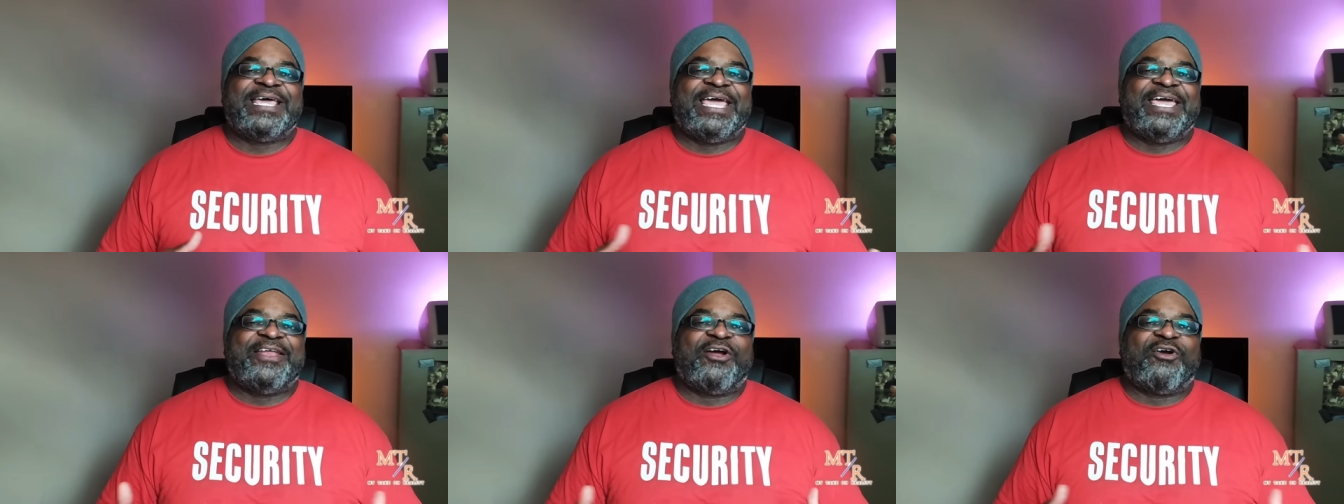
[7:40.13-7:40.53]

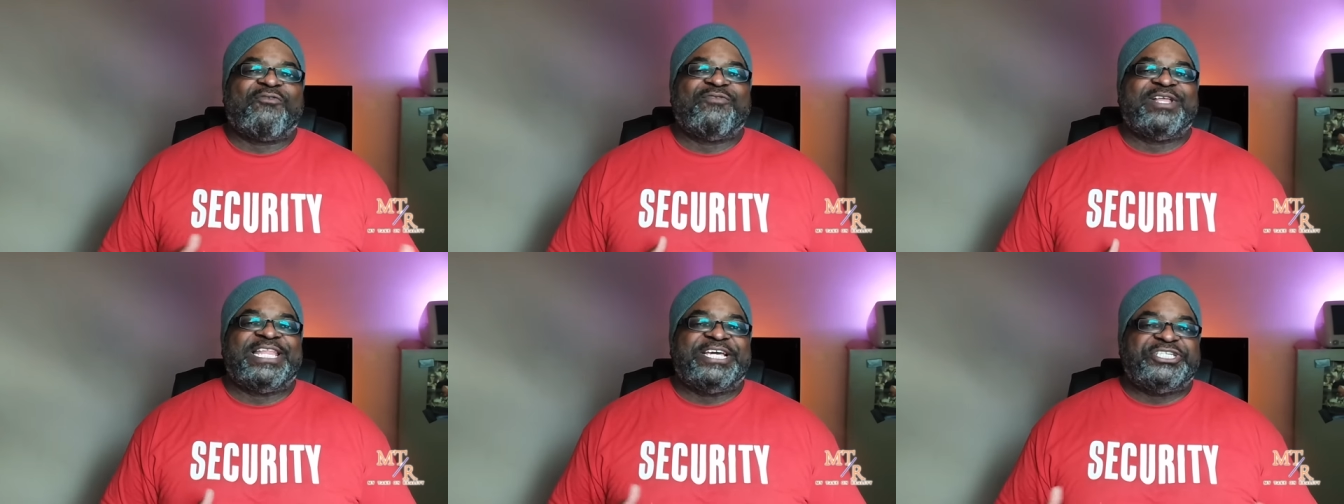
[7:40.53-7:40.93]
in her
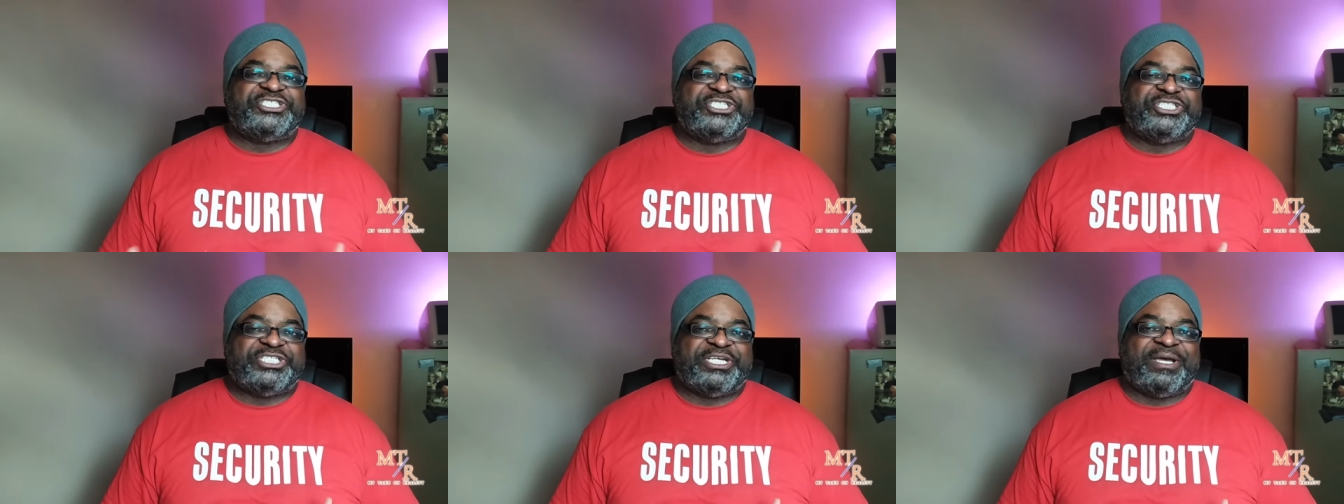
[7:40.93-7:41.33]

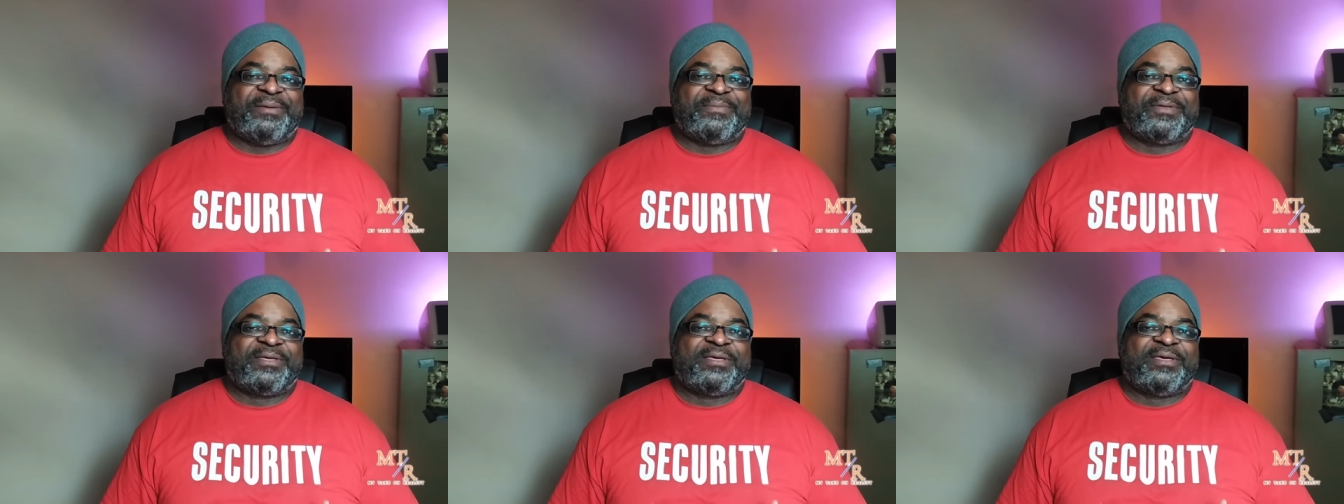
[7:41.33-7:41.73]

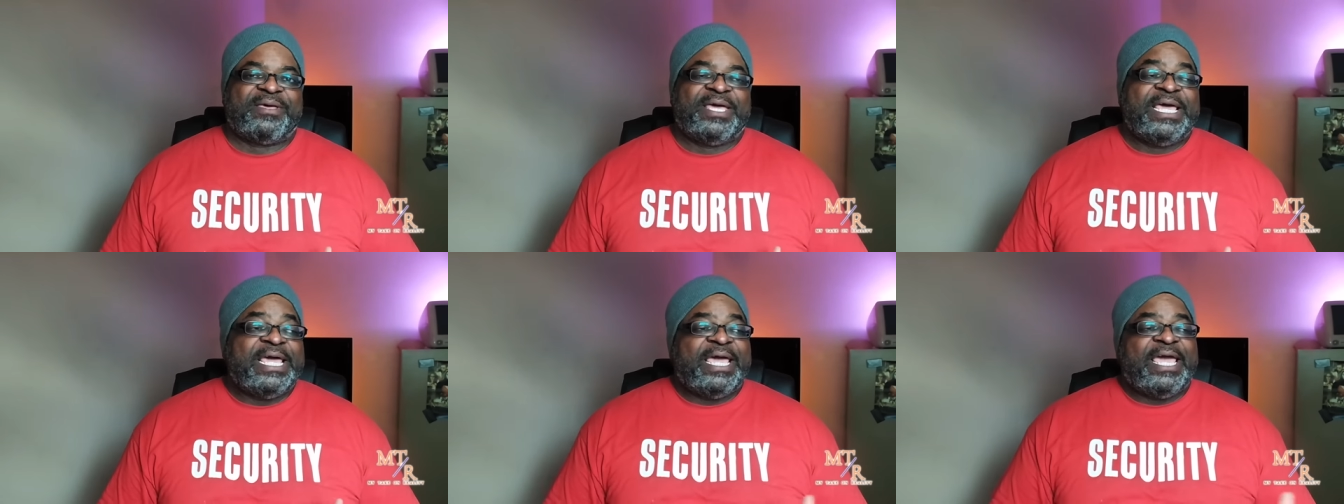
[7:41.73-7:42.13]
relationship.
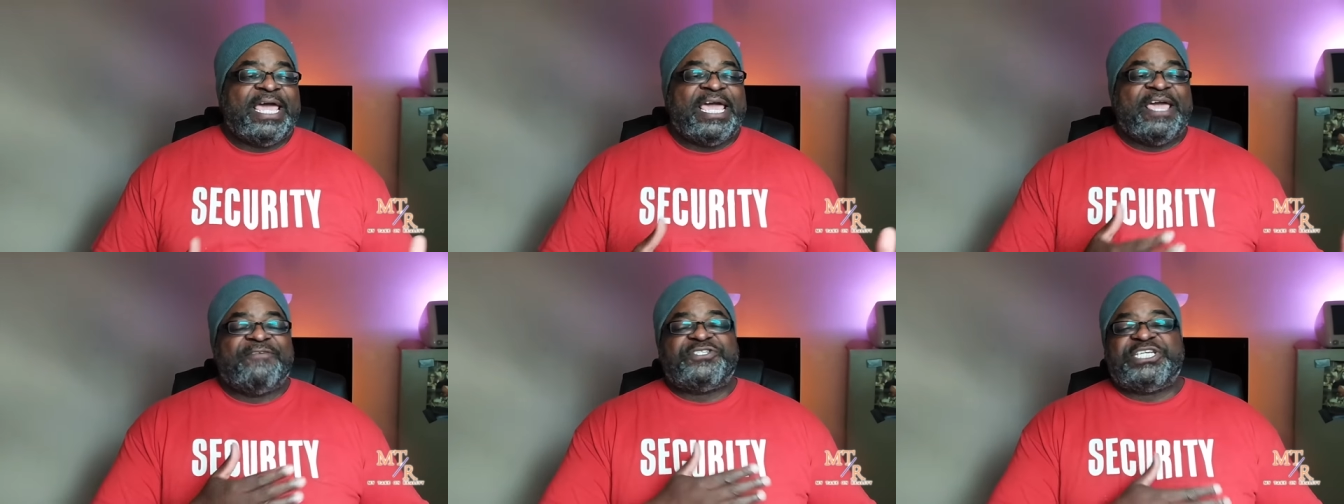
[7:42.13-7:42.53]
If